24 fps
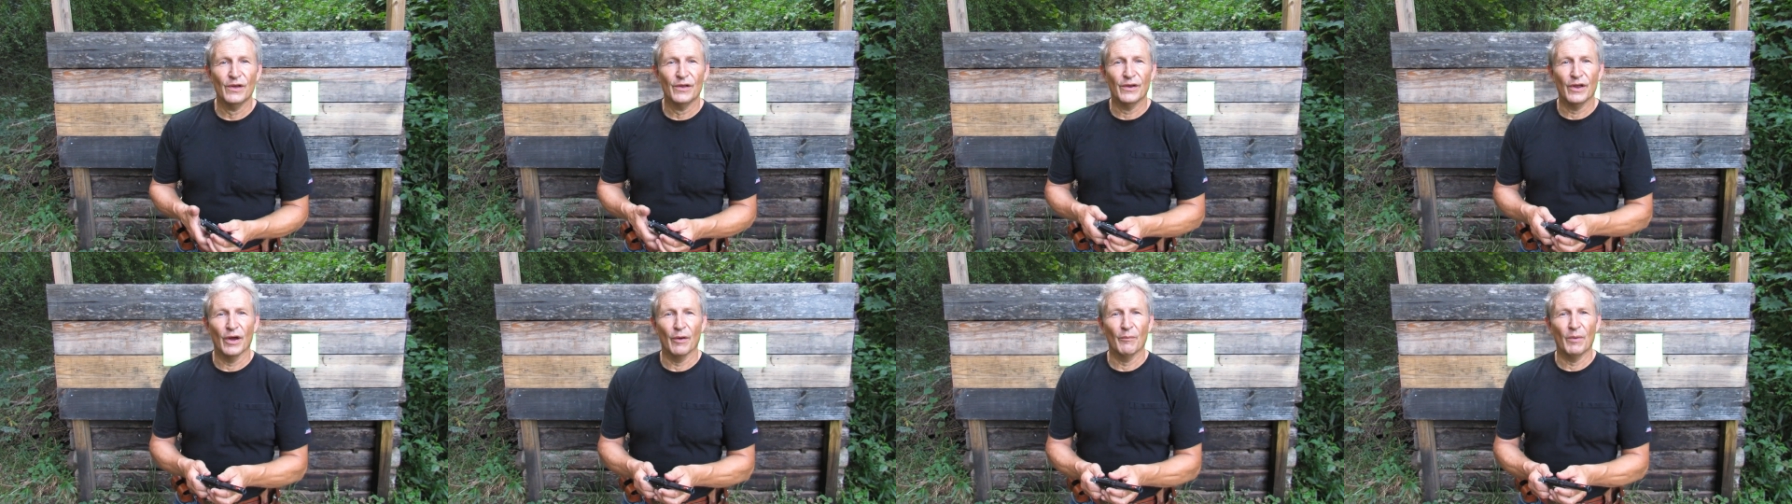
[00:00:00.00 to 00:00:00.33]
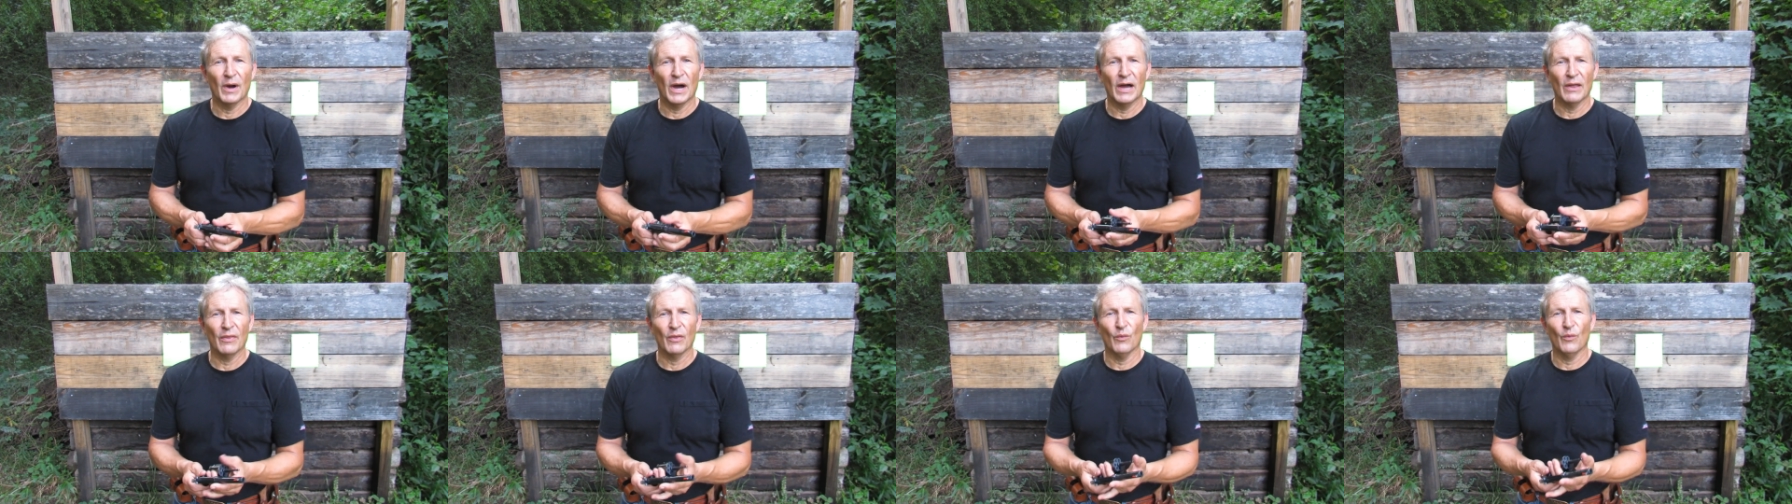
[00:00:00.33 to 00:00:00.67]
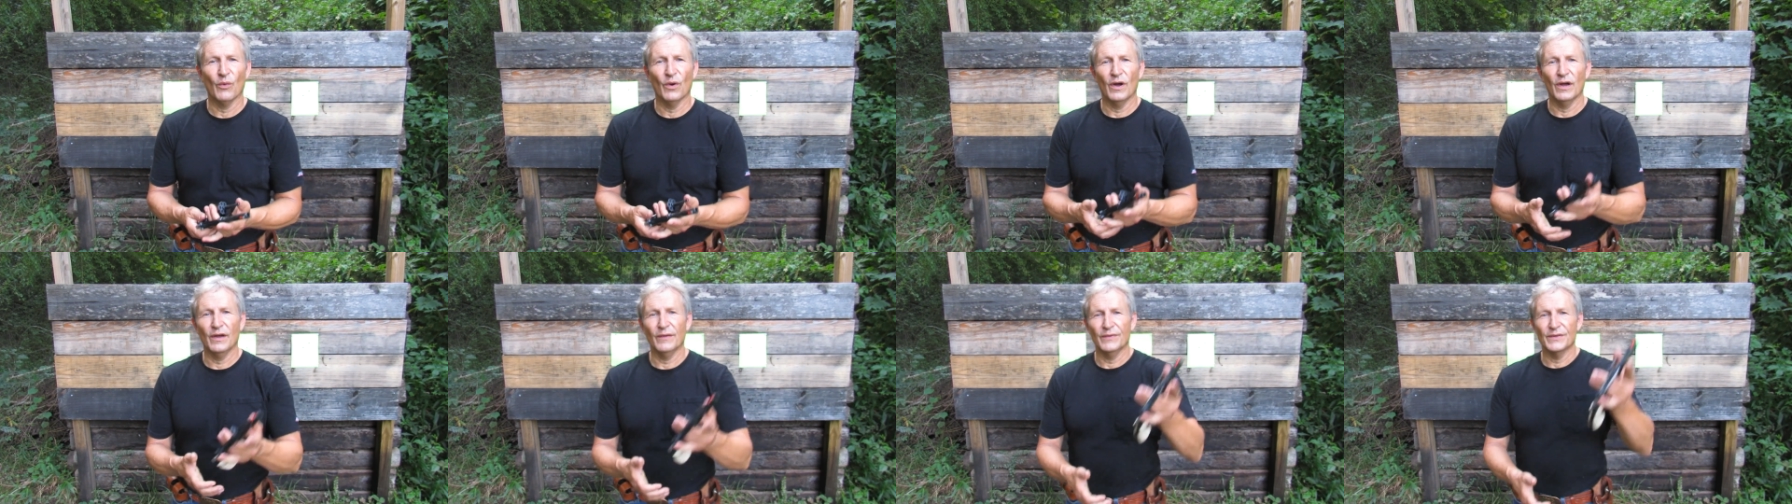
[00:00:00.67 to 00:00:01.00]
Now, by the
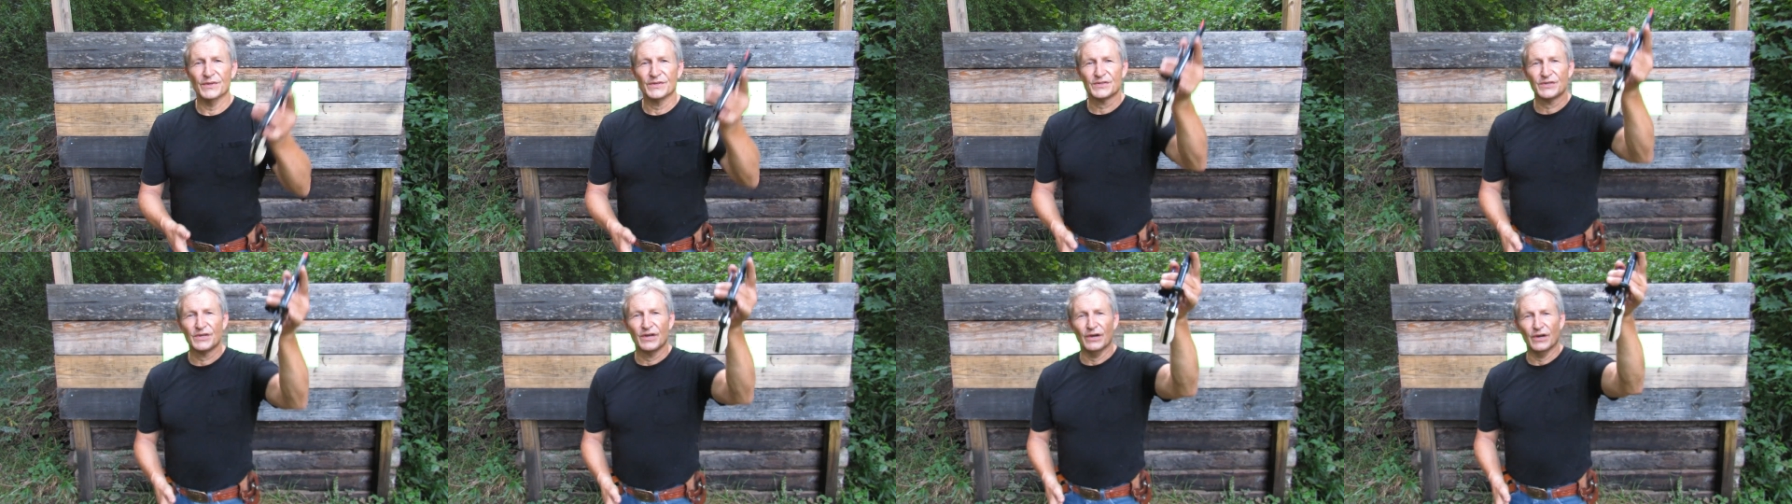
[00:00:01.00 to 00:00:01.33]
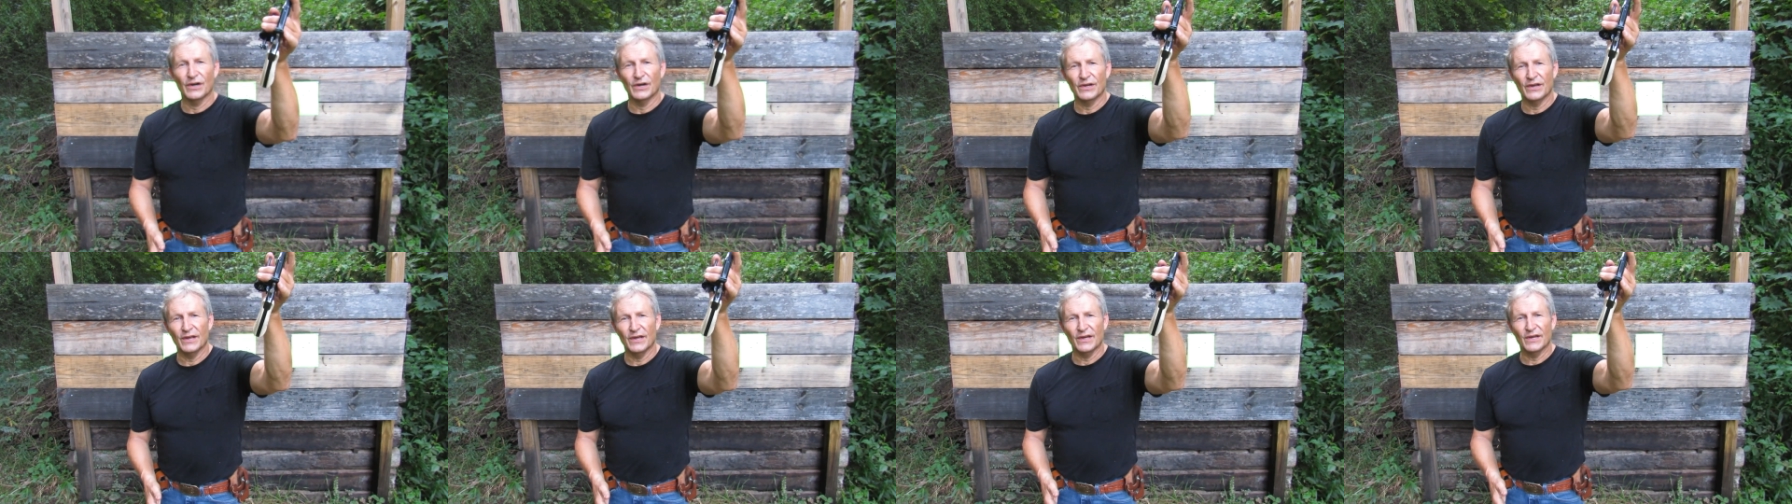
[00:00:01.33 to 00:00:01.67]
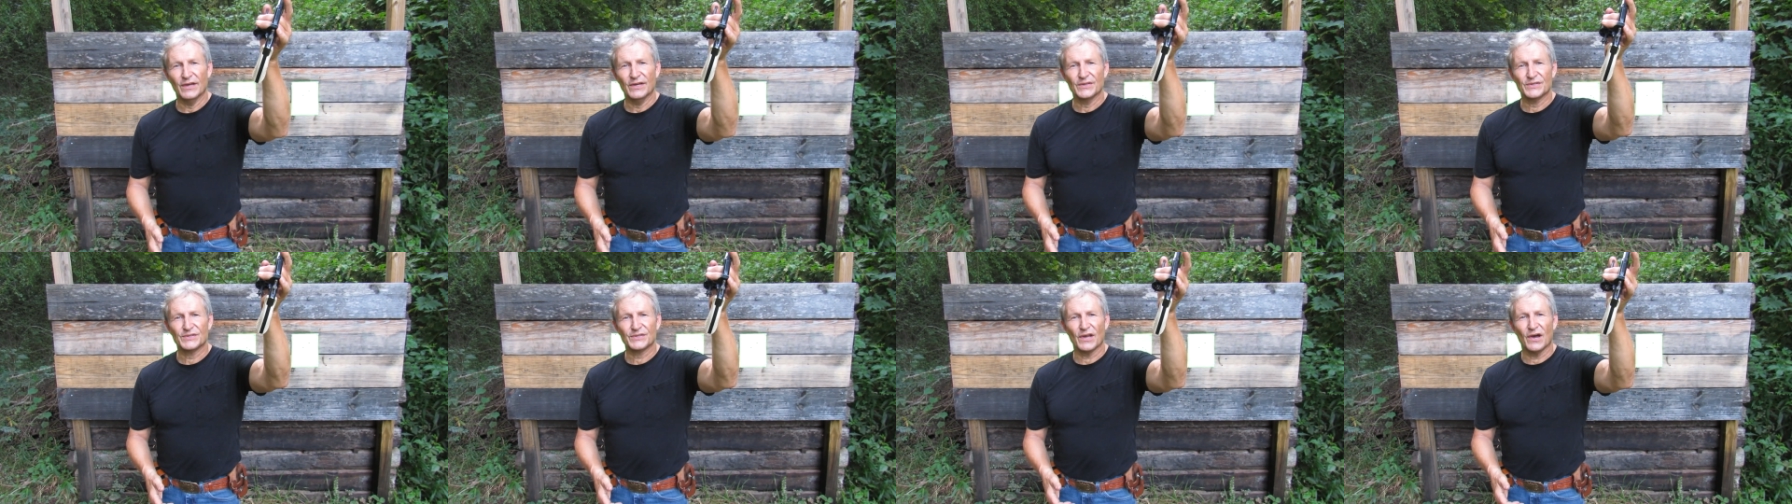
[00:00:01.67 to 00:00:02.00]
way, this gun
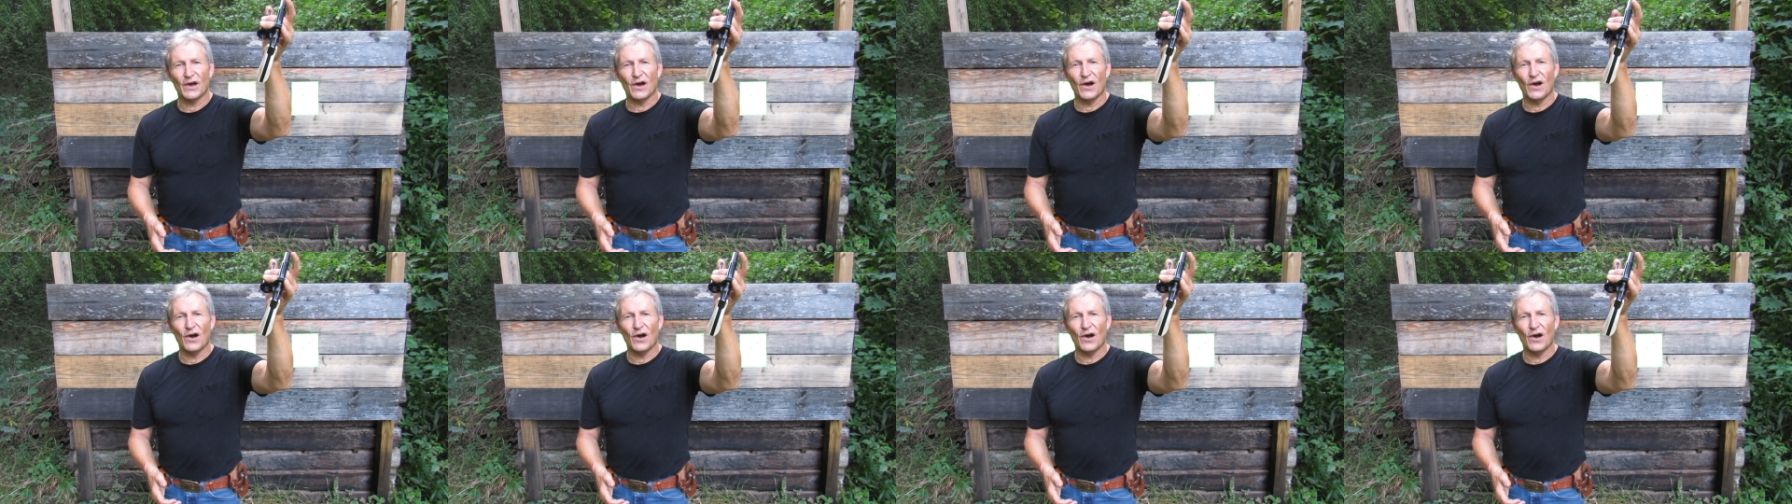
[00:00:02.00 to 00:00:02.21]
has